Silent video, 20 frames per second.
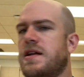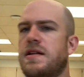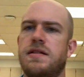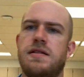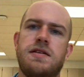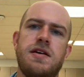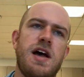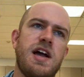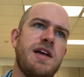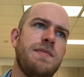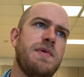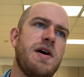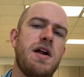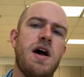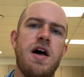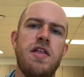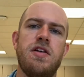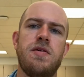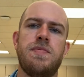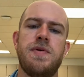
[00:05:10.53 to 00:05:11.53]
talking about
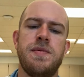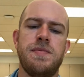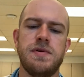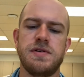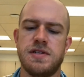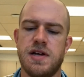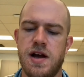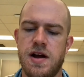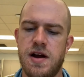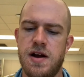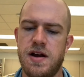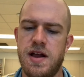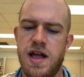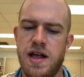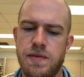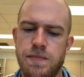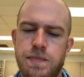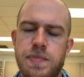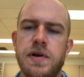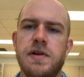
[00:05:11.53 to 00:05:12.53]
other people's art,
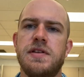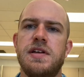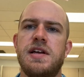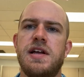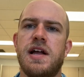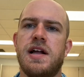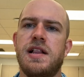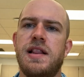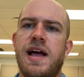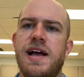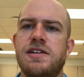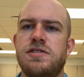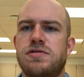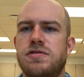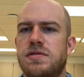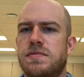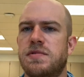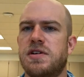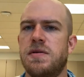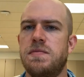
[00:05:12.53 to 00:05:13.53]
and building a
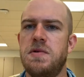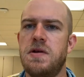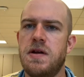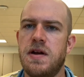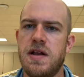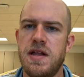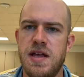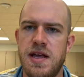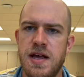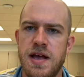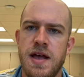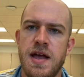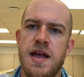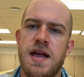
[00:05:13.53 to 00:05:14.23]
classroom community